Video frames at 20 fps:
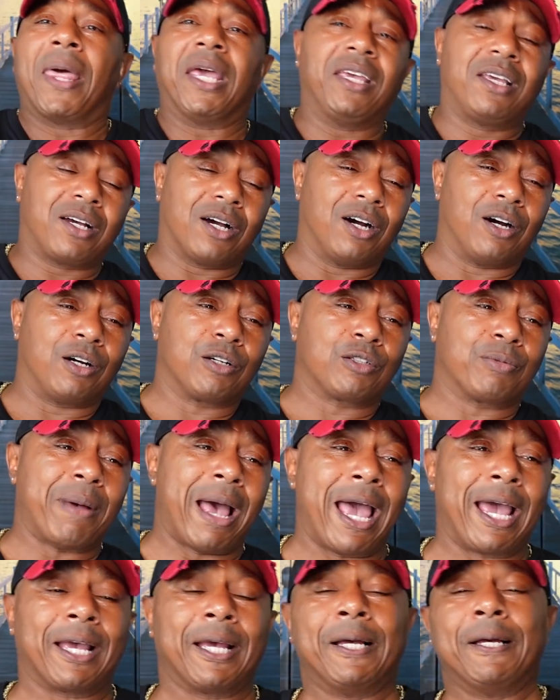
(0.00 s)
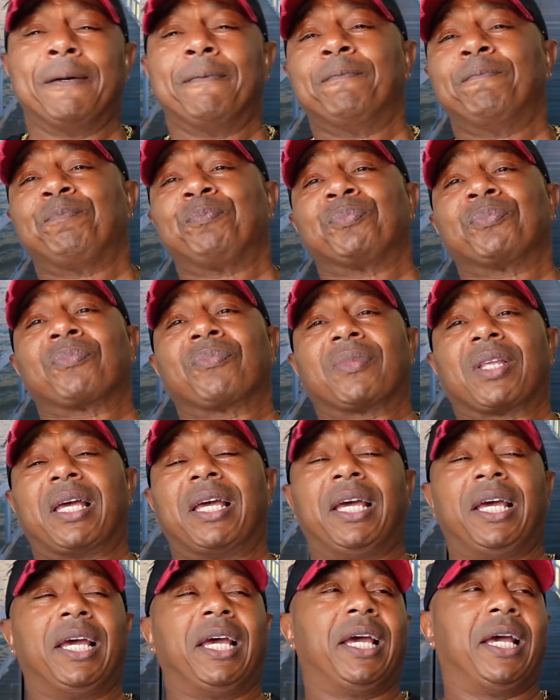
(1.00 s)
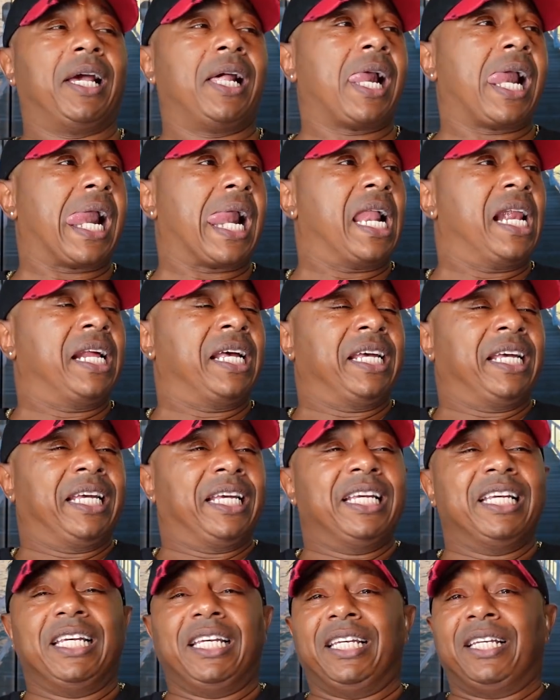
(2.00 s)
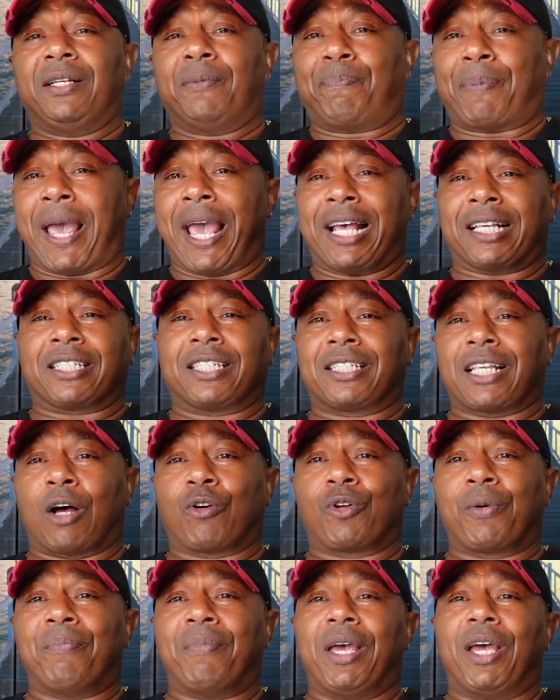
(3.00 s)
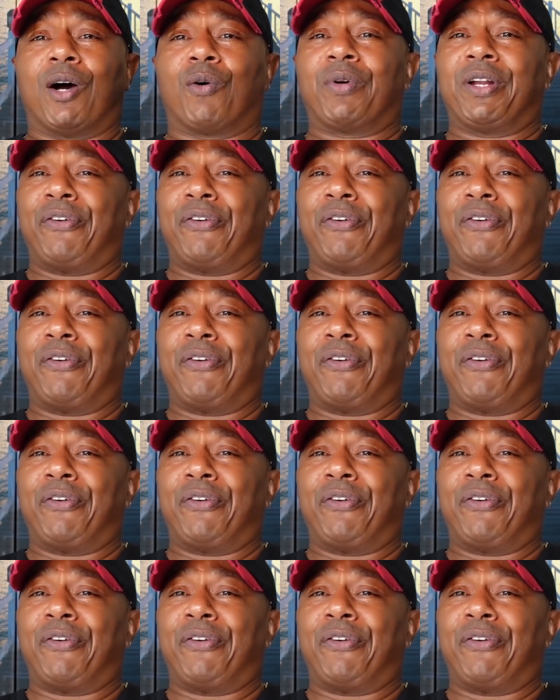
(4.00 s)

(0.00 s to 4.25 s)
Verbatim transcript: He comes back and he passes out the mail.